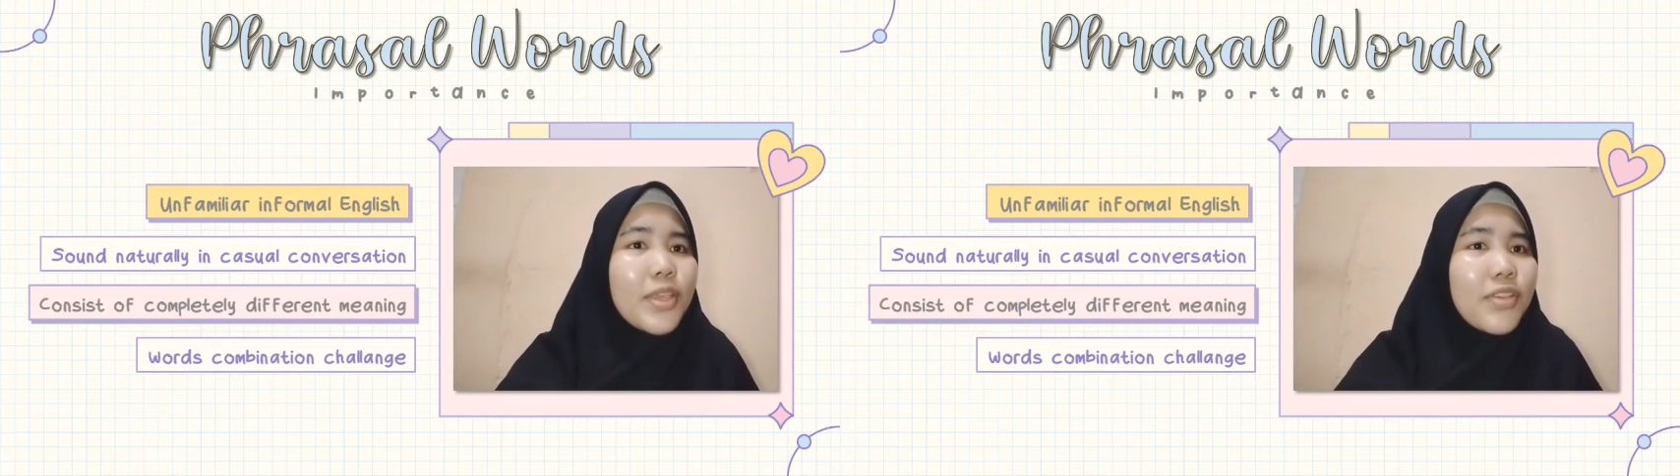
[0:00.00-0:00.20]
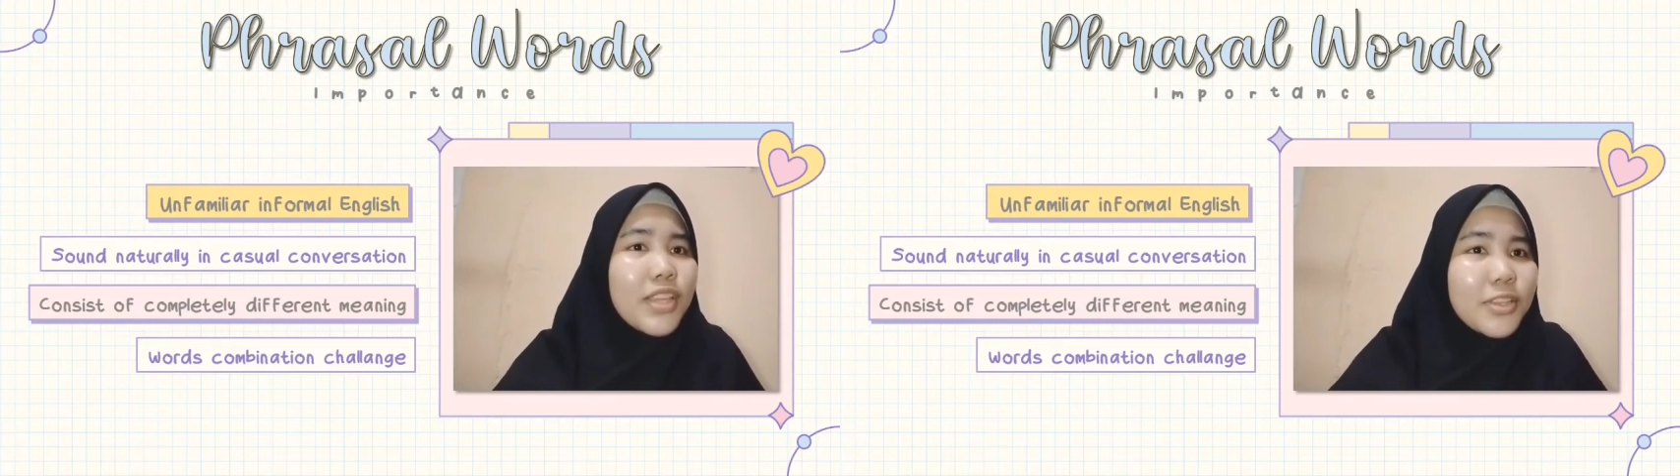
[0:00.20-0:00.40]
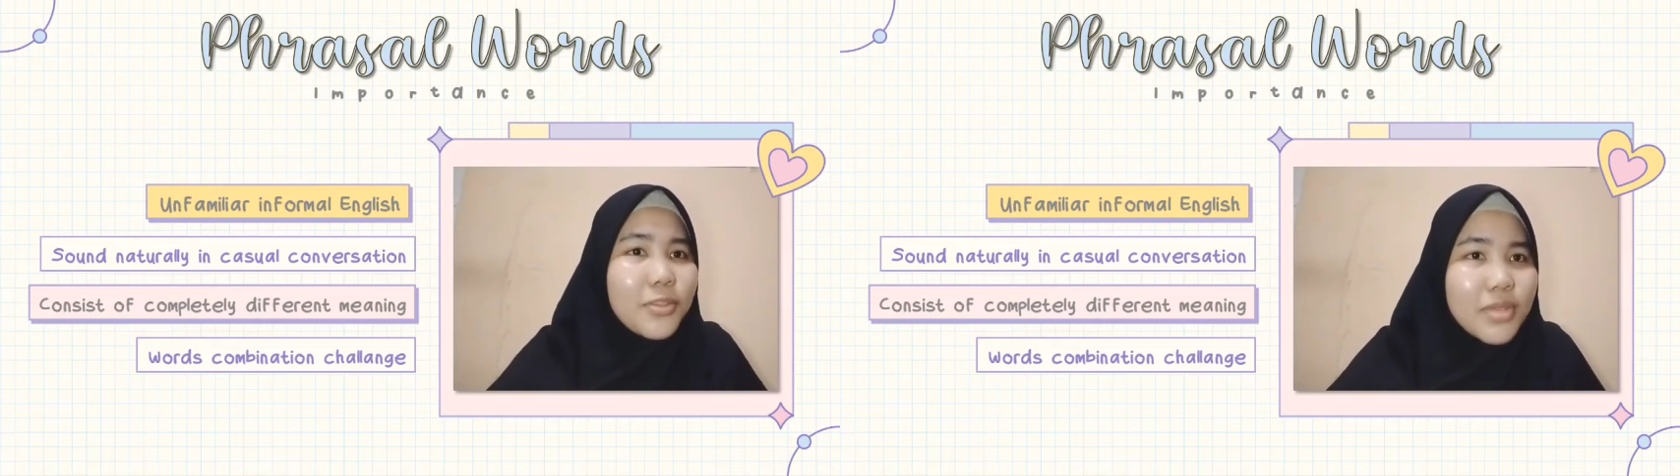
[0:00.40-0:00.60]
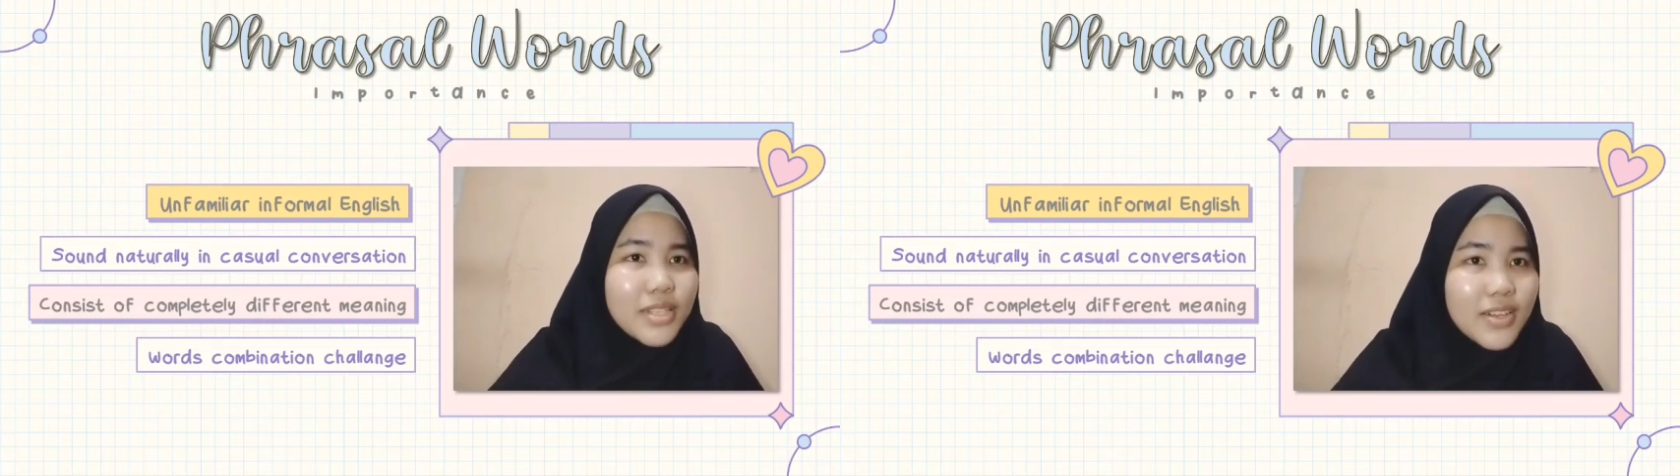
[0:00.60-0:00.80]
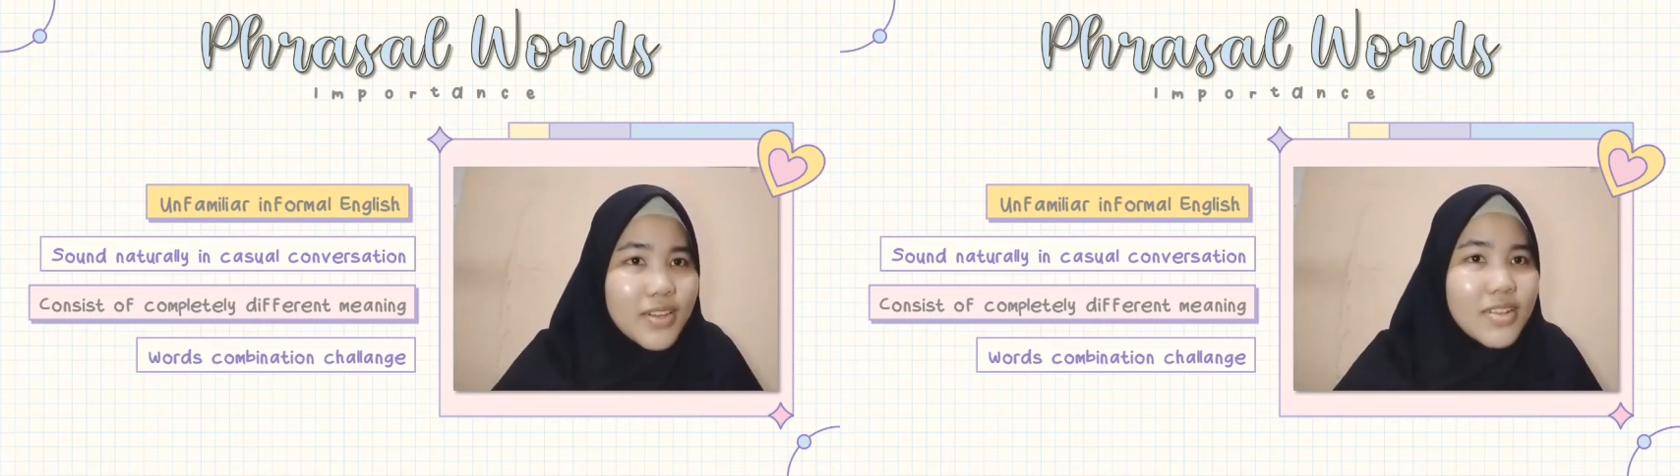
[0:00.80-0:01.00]
You need to be
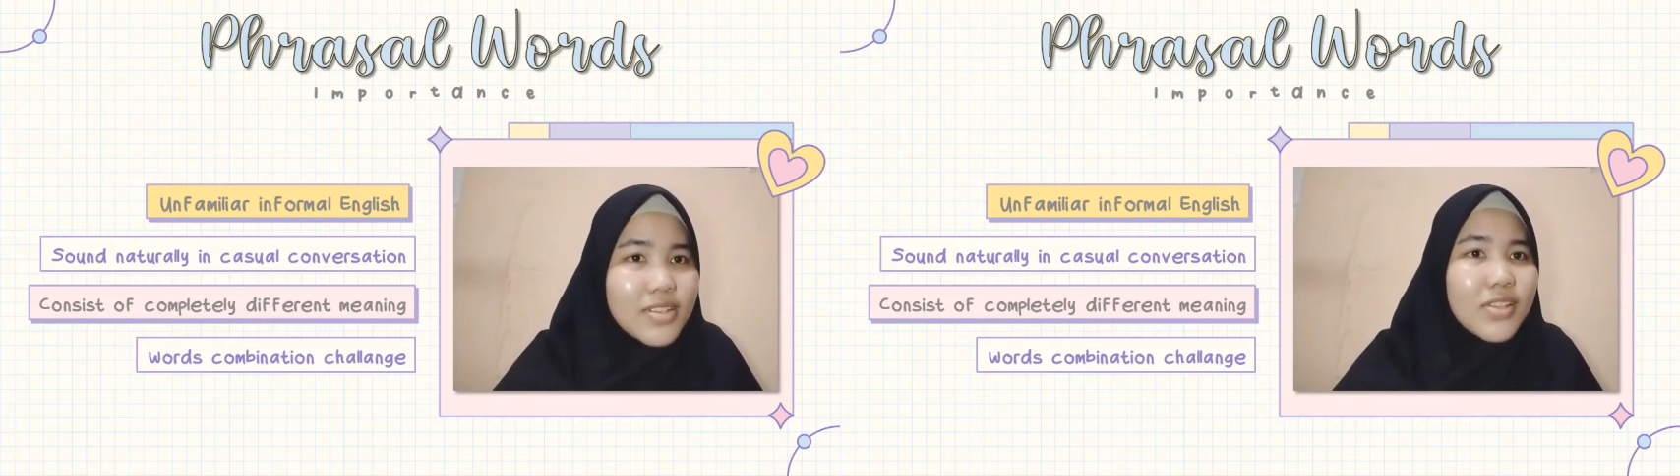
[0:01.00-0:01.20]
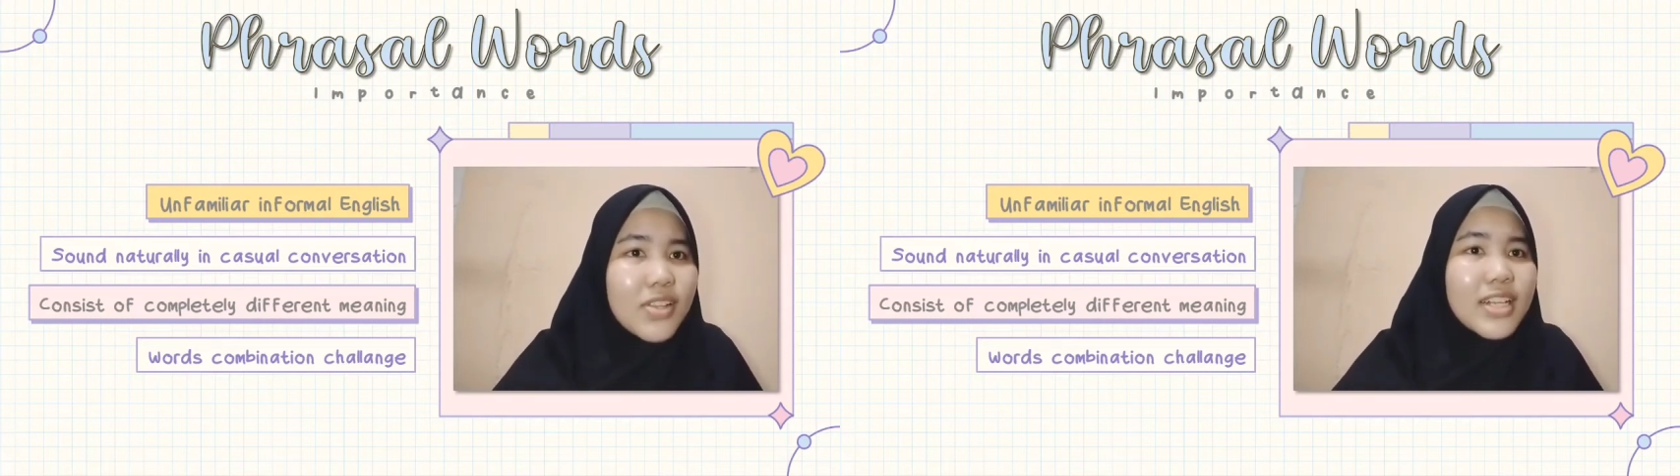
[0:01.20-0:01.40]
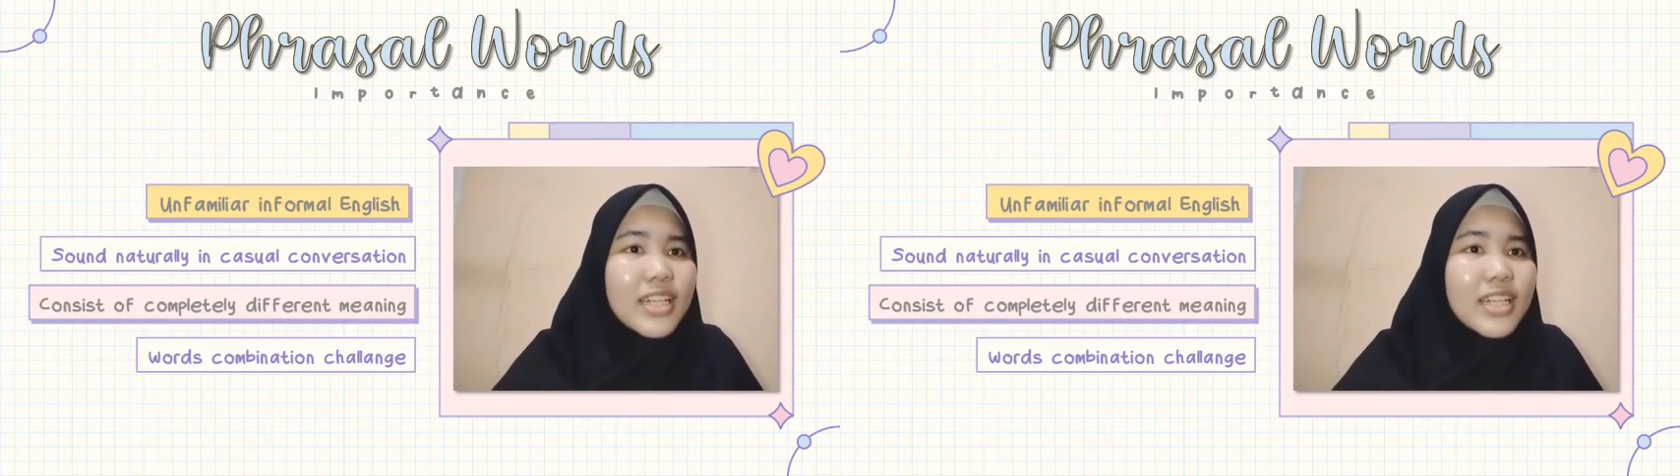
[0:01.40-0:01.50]
serious to learn